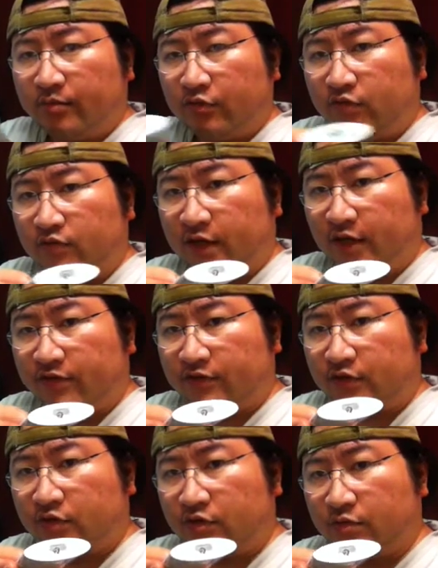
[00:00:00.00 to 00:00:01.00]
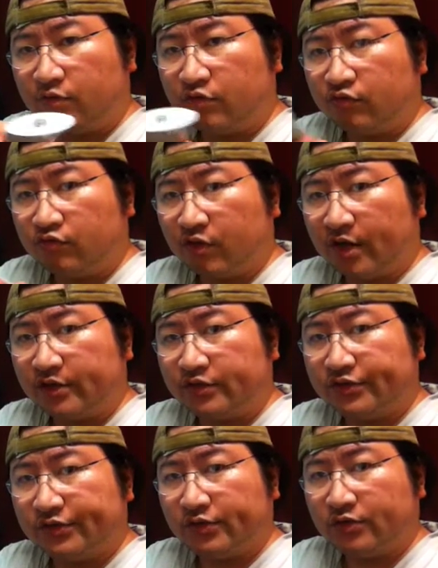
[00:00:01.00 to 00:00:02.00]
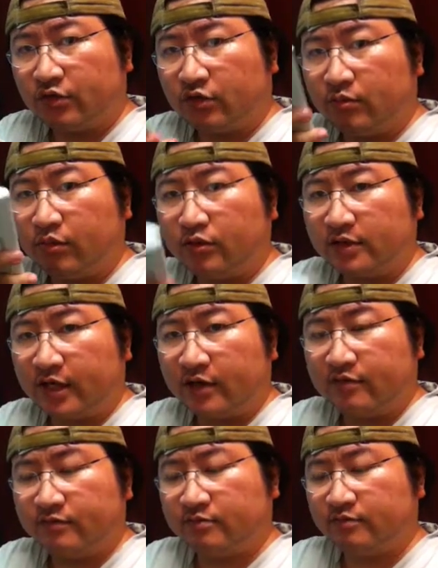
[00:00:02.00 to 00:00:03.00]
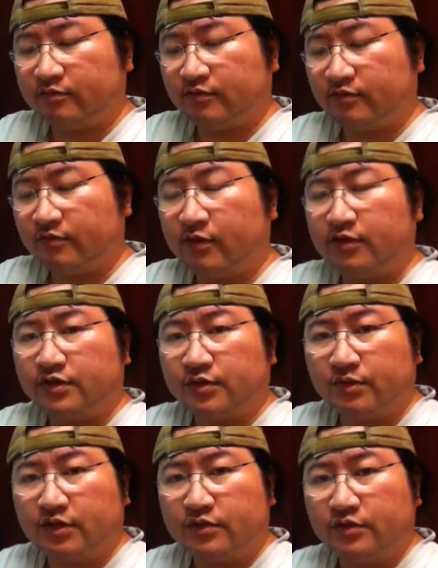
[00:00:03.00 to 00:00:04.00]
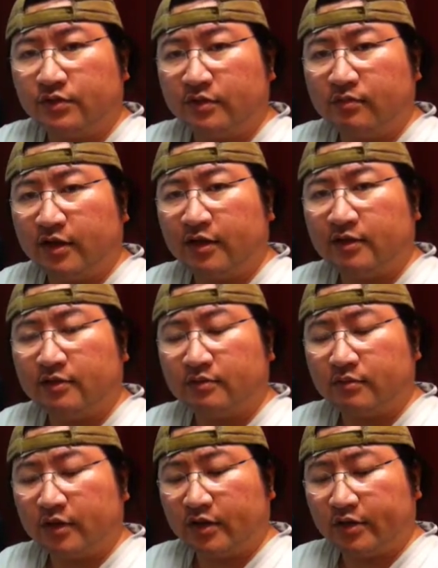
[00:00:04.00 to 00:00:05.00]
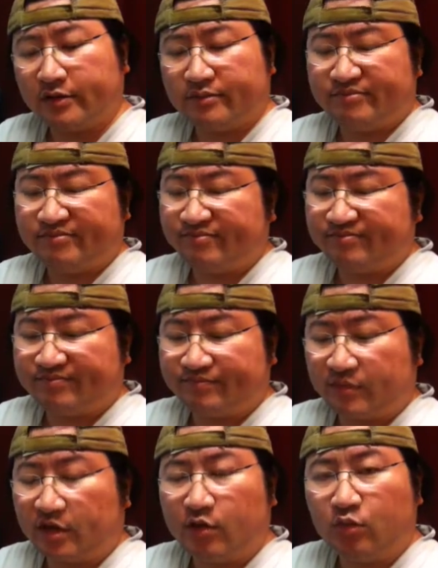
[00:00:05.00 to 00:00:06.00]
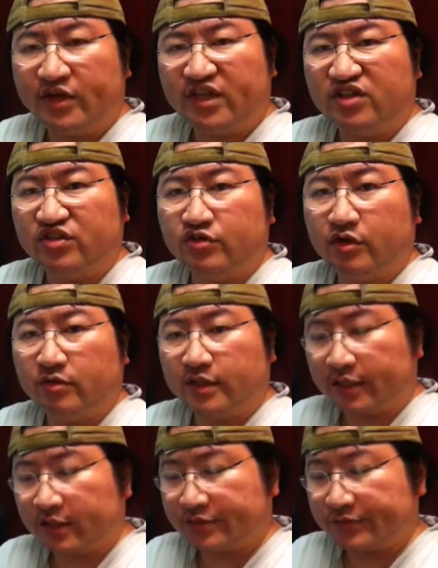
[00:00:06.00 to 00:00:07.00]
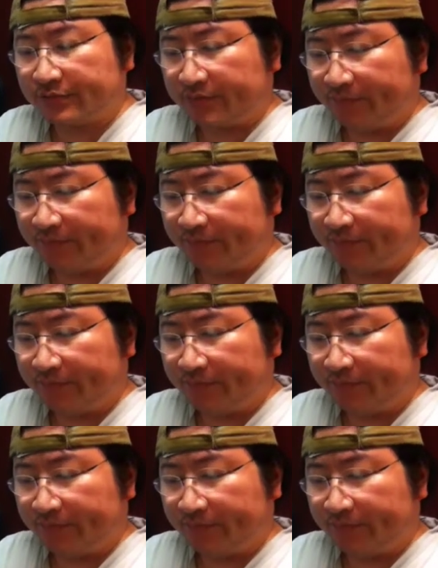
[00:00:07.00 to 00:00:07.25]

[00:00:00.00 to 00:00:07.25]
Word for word: move left, move right or down. Very similar to um, Wii control I guess.